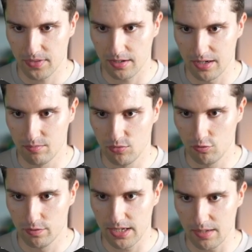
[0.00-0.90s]
and
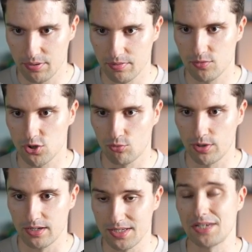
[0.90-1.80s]
move it up, so
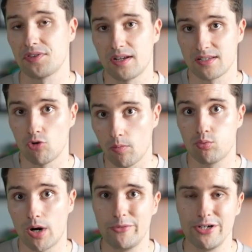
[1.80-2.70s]
we set that as our
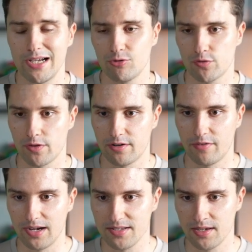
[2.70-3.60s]
primary language for the
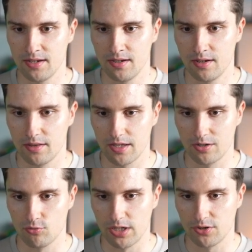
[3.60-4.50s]
device,
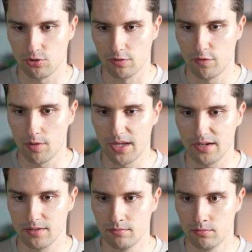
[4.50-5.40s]
then we need to confirm
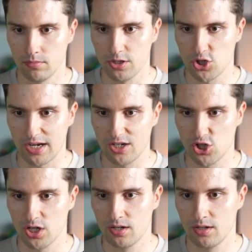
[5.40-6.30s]
that.
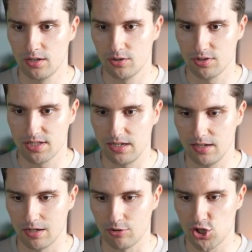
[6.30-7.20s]
Change, you can
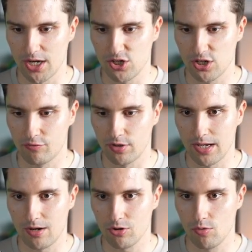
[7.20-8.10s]
see now it changed. If we
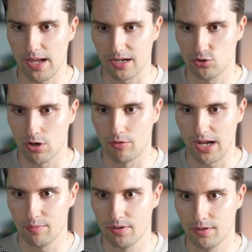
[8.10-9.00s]
now go back to our
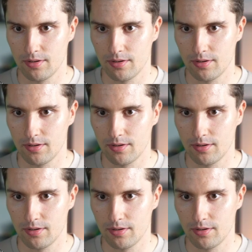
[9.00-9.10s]
app,